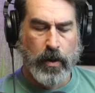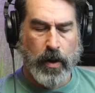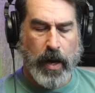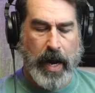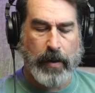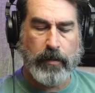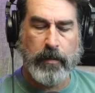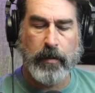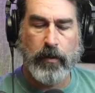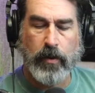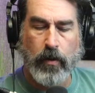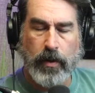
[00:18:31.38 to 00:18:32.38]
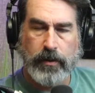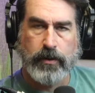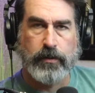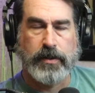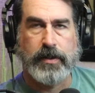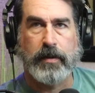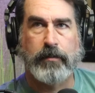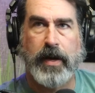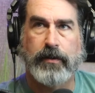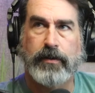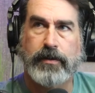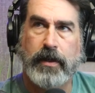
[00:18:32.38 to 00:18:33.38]
I remember going to a St.
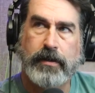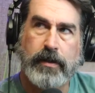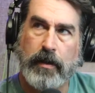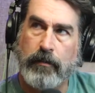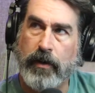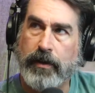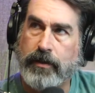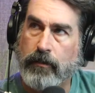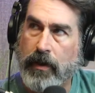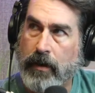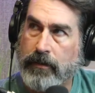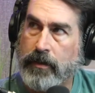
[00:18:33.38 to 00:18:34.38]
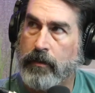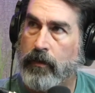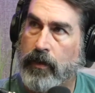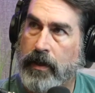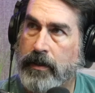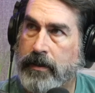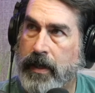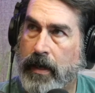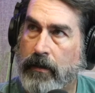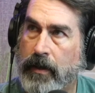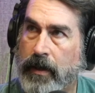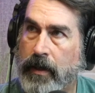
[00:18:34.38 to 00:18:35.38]
Patrick's Day celebration when I was in the Marines
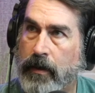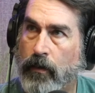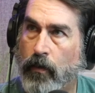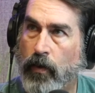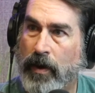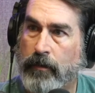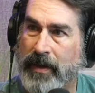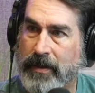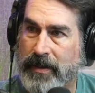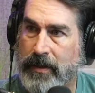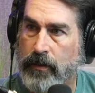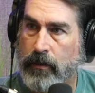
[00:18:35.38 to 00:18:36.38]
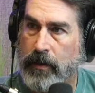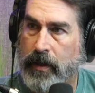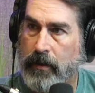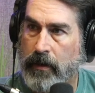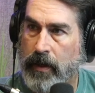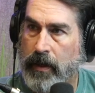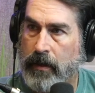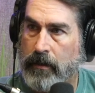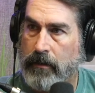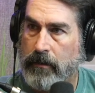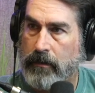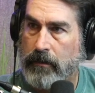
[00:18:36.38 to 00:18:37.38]
down in Wilmington, North Carolina.
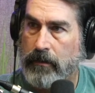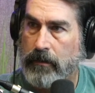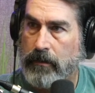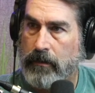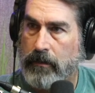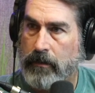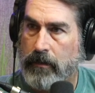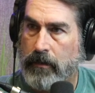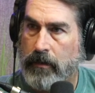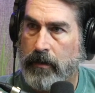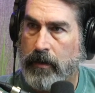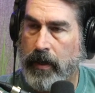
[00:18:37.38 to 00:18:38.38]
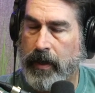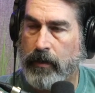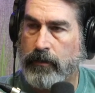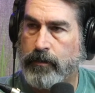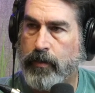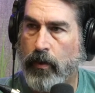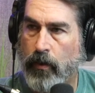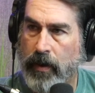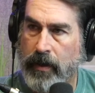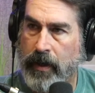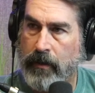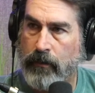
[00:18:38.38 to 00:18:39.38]
And it was
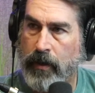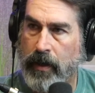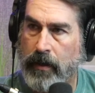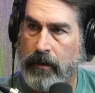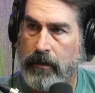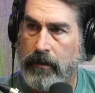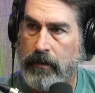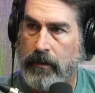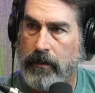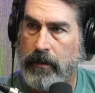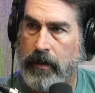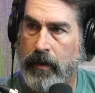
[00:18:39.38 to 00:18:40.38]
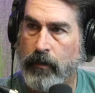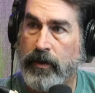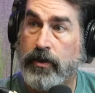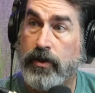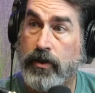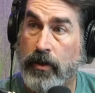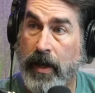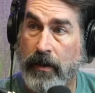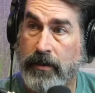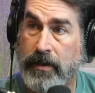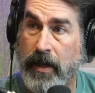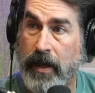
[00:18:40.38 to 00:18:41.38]
pouring down rain. And we stood
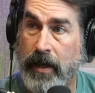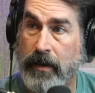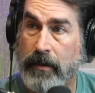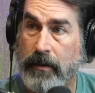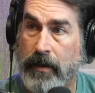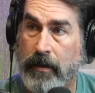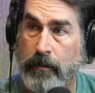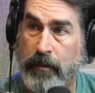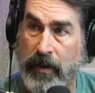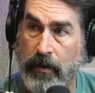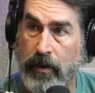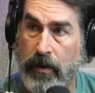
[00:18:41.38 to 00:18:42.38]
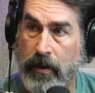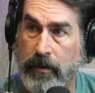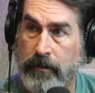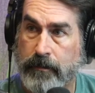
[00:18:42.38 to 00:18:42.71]
outside in a beer garden.